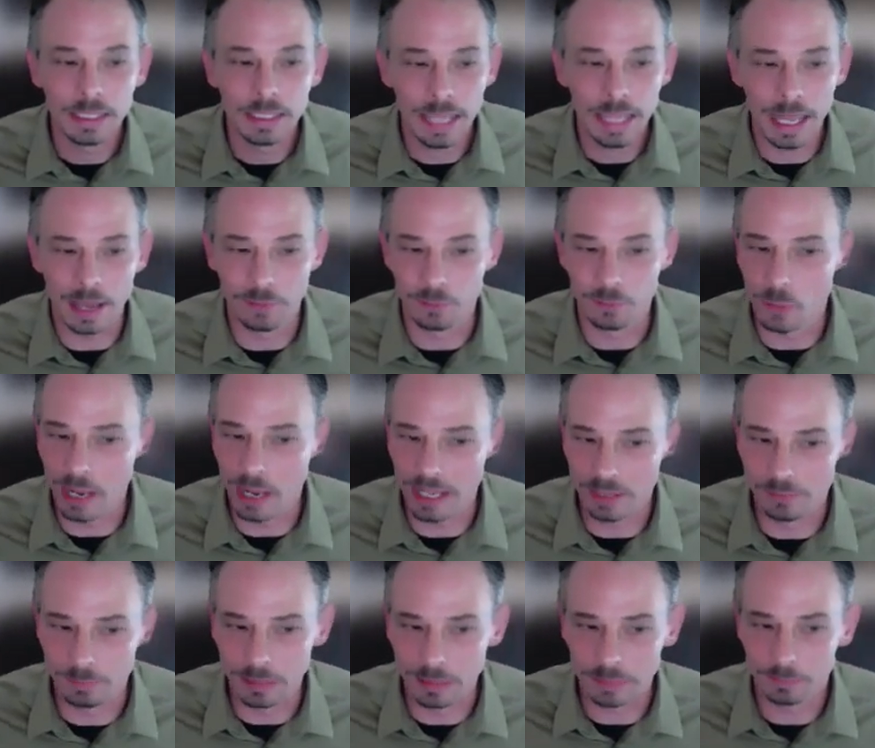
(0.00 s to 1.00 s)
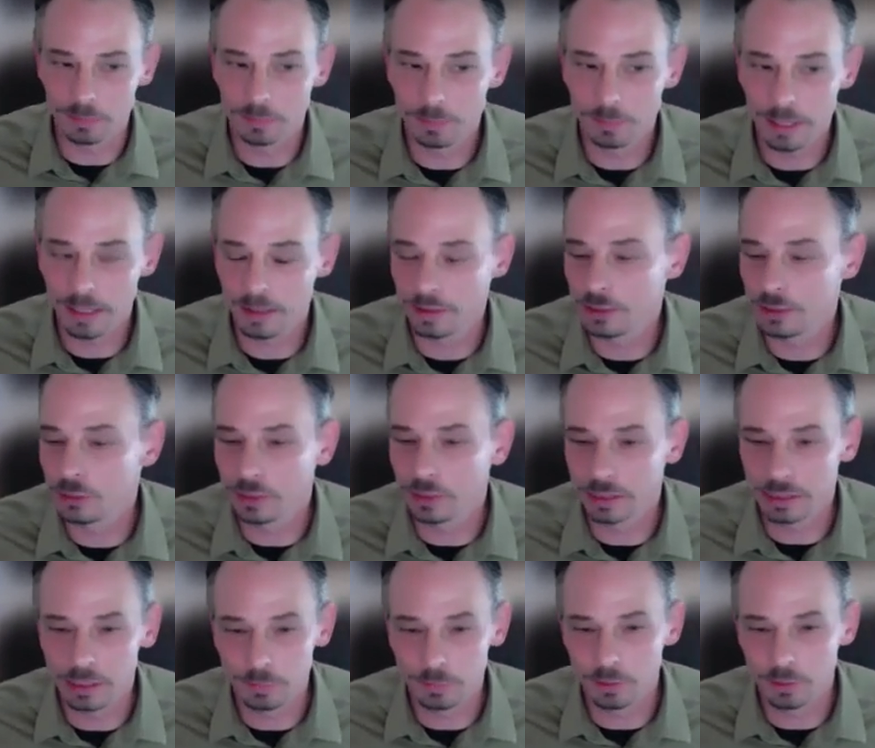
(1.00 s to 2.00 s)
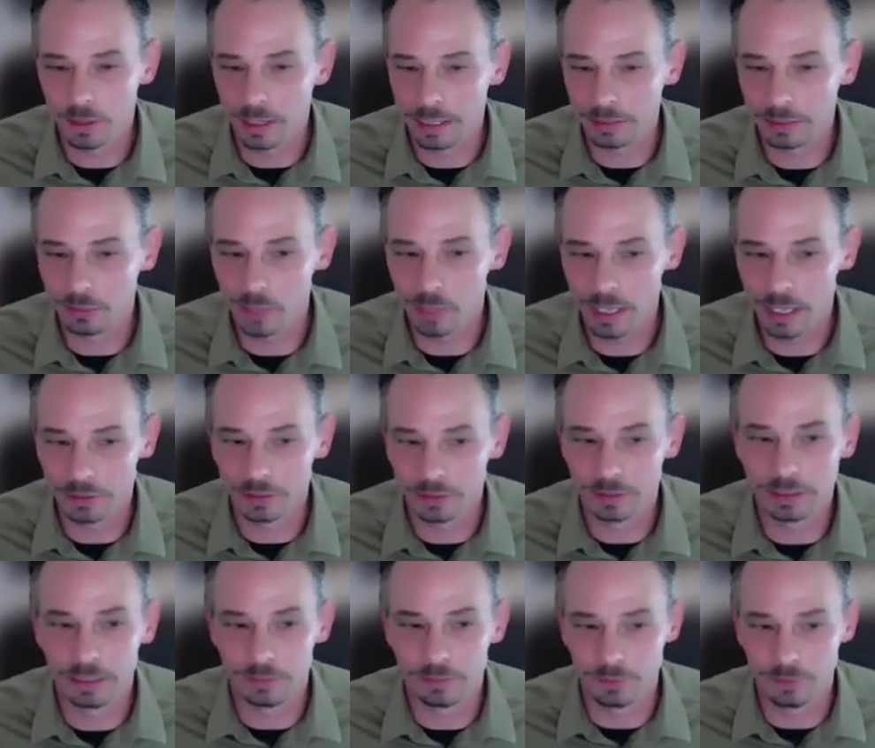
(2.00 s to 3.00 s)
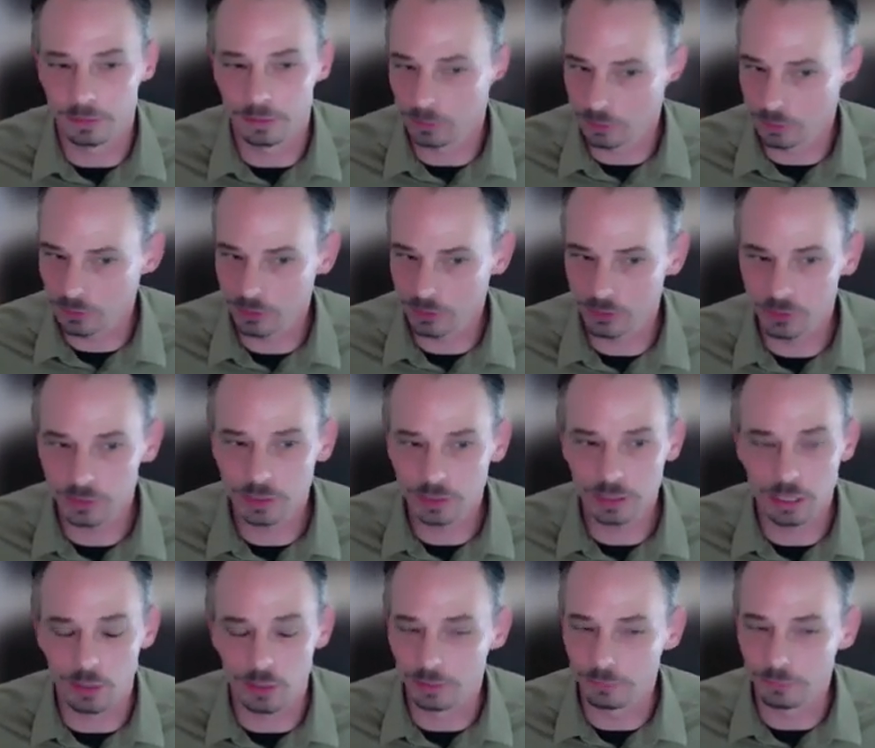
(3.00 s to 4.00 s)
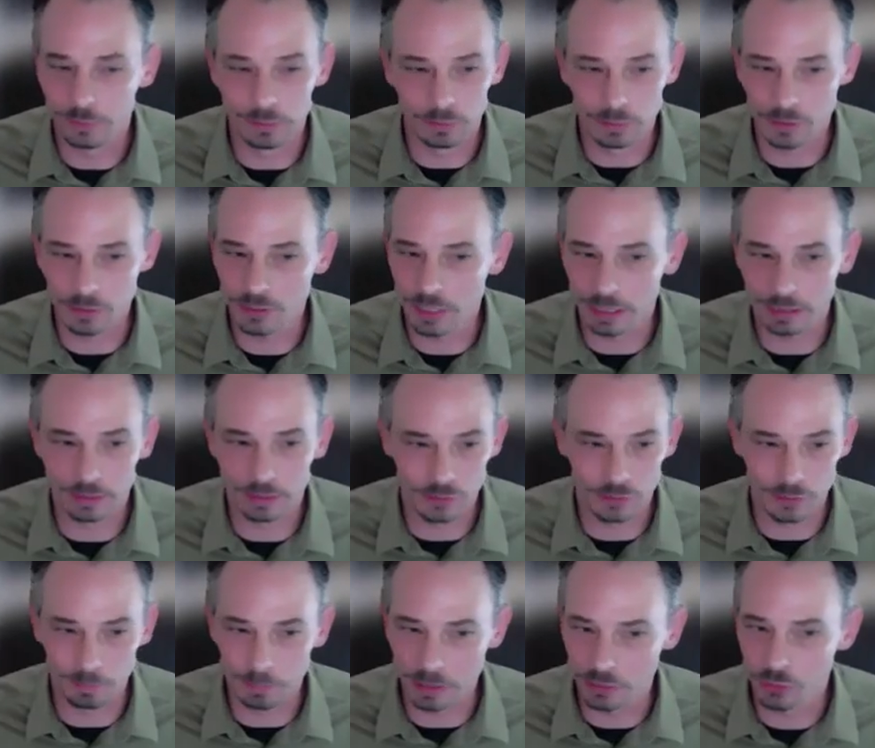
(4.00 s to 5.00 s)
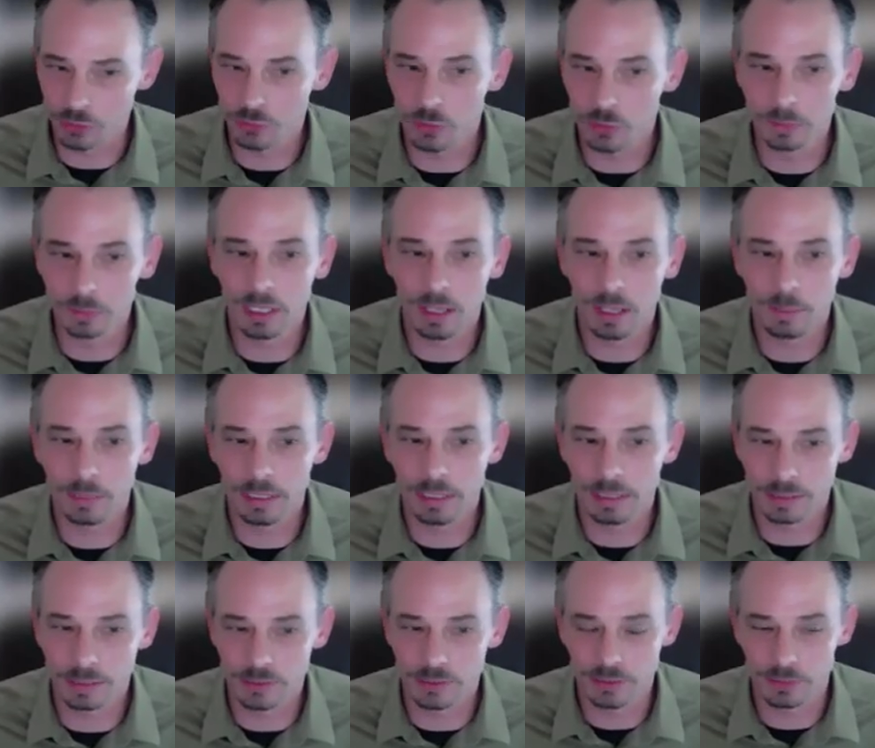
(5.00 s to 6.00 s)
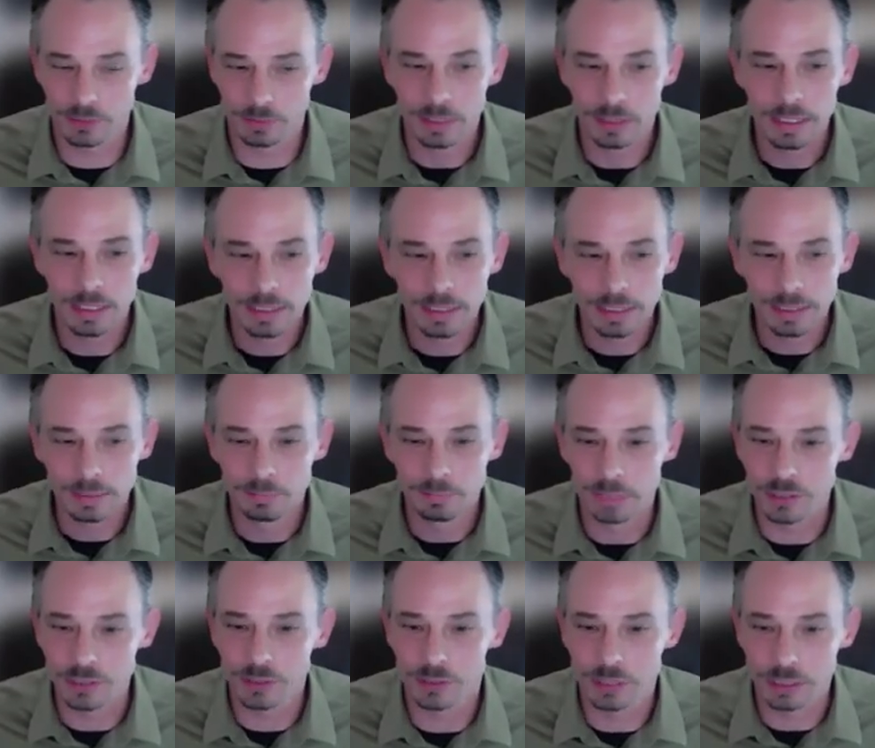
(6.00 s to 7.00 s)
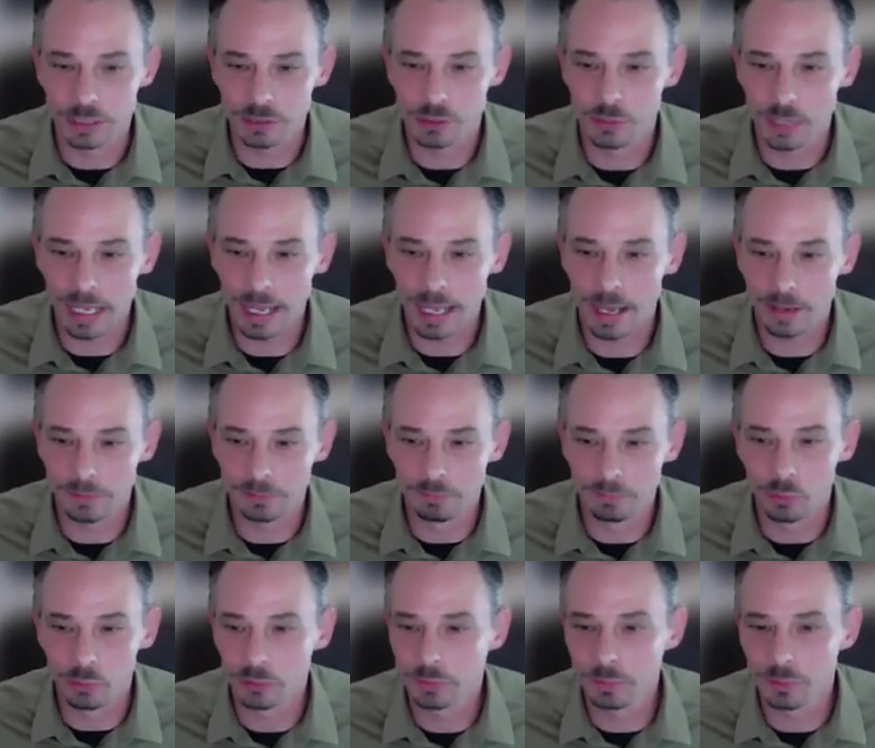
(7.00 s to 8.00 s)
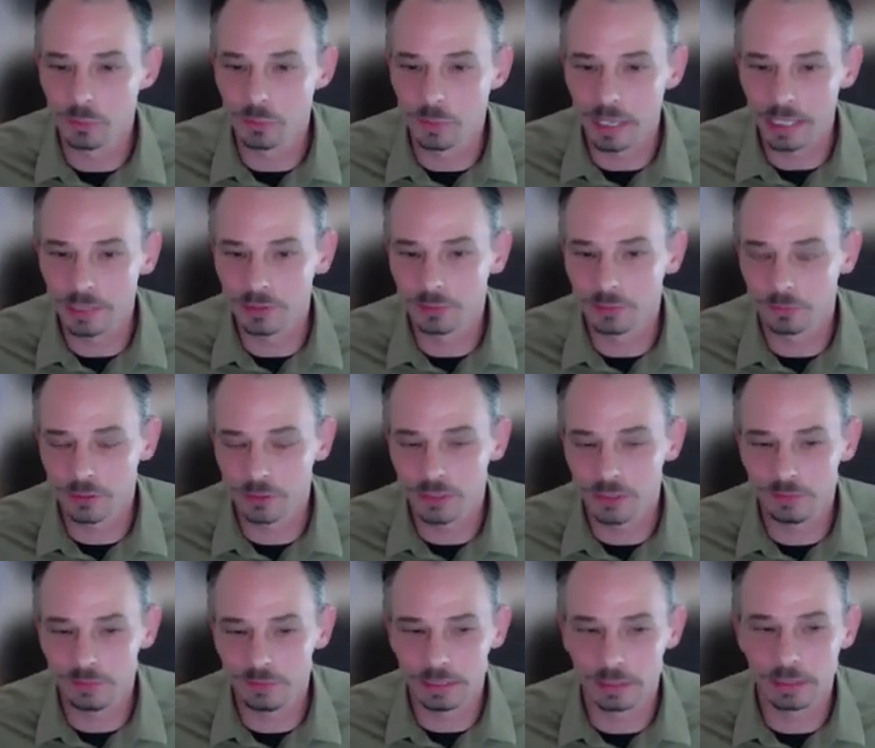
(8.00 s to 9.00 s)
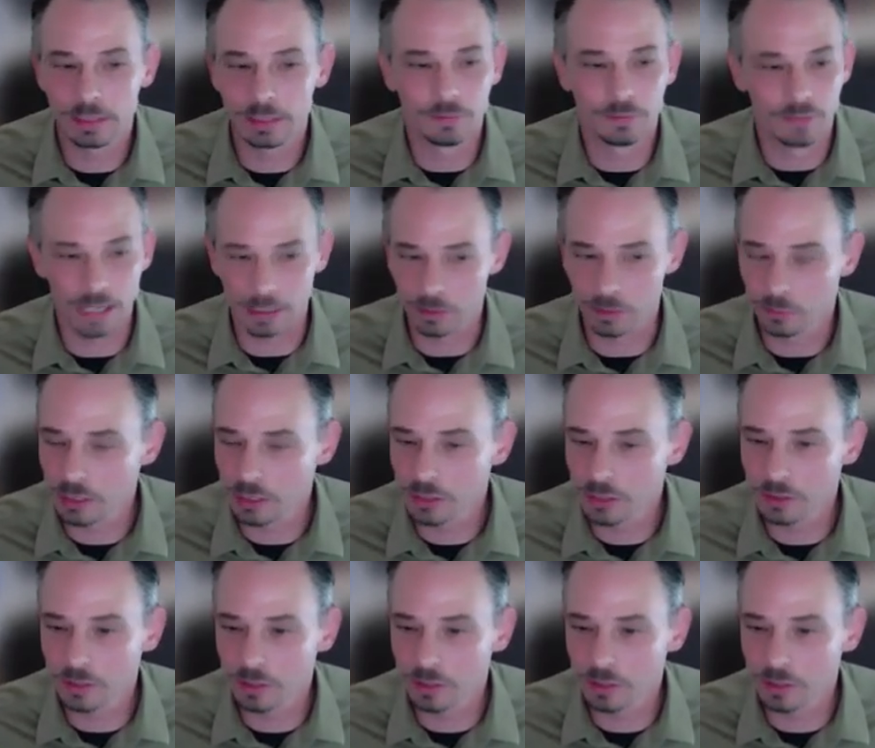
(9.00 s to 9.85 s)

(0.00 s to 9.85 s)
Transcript: have a way of being prepared. You want to keep your eye on the weather. If it looks, you know, if it looks like there's a big storm coming, is to make sure that you have multiple ways of receiving evacuation